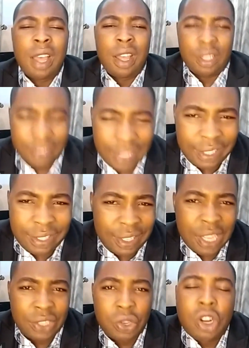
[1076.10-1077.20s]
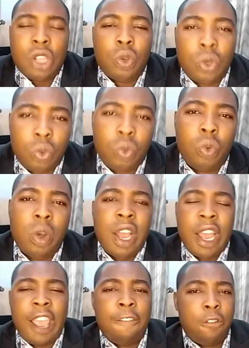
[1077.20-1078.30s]
6 things you need to do
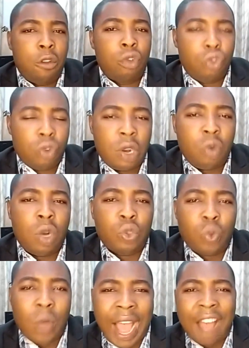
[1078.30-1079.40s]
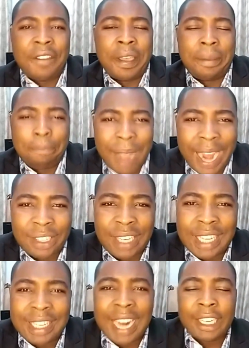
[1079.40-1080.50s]
if you truly want to have a
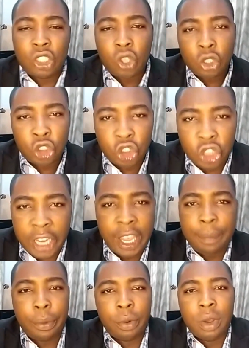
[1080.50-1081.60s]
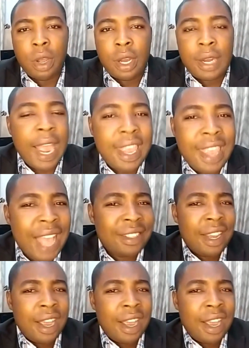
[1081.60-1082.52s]
mindset that is unshakable. That yes,